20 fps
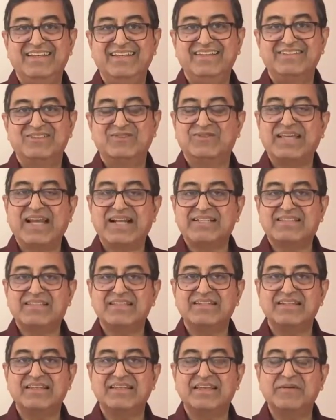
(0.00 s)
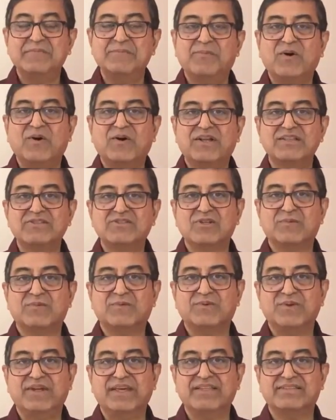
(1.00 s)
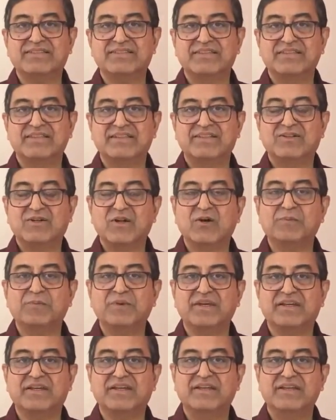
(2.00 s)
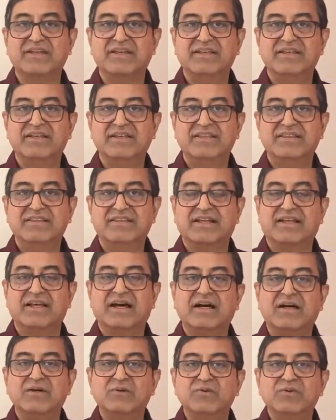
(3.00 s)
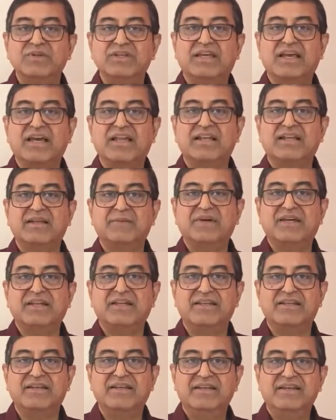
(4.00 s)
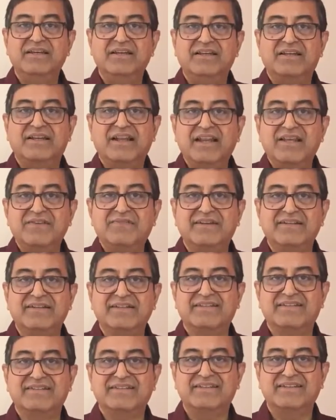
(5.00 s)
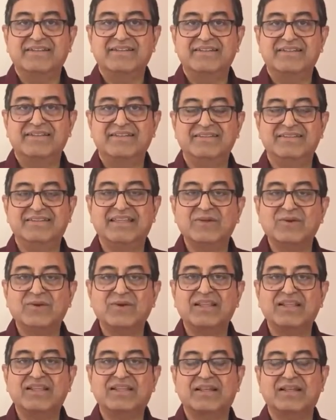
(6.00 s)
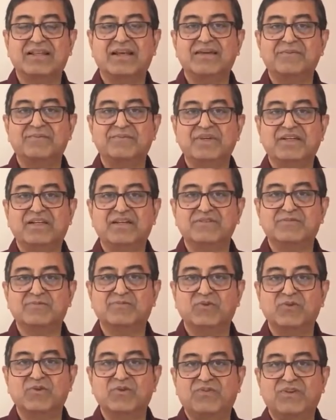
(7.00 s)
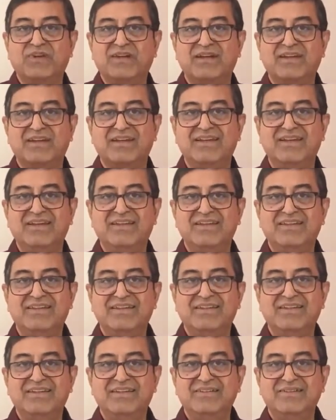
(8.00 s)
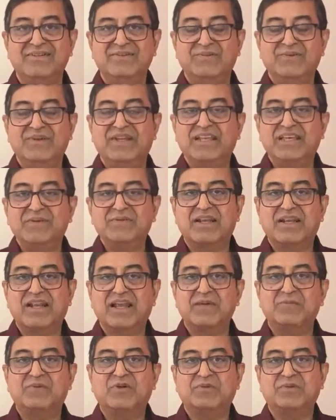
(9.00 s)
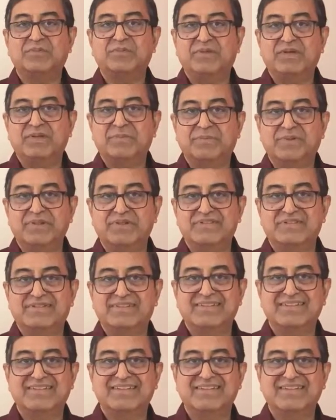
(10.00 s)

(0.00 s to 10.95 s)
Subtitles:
So that's the importance of today's topic, that how we can remain relevant. Then only the life becomes fulfilled. We live a life of a purpose.